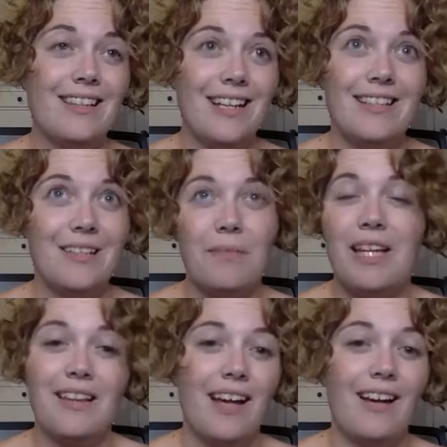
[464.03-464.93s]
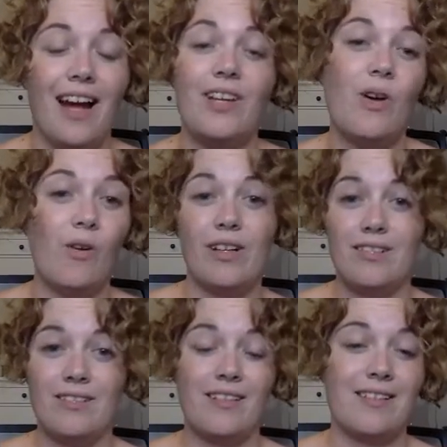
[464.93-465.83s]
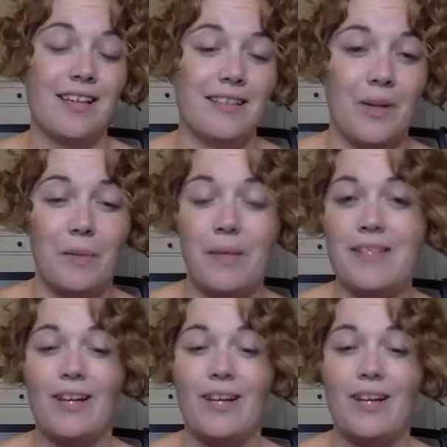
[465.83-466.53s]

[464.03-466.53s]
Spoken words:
it's something that I know as a sex therapist.